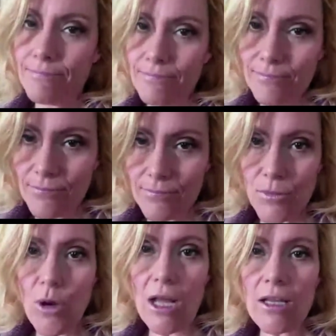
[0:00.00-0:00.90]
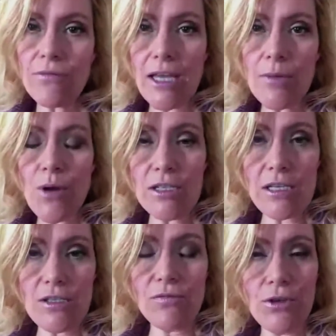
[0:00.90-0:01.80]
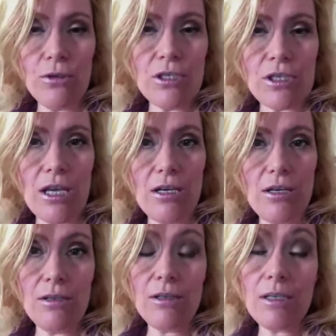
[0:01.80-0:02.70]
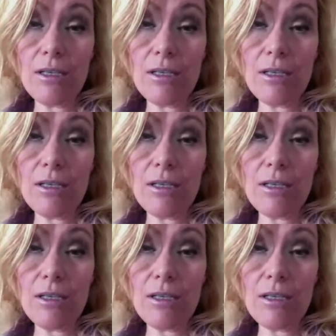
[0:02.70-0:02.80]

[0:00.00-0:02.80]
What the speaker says: Well, if you like processed foods, then yeah, you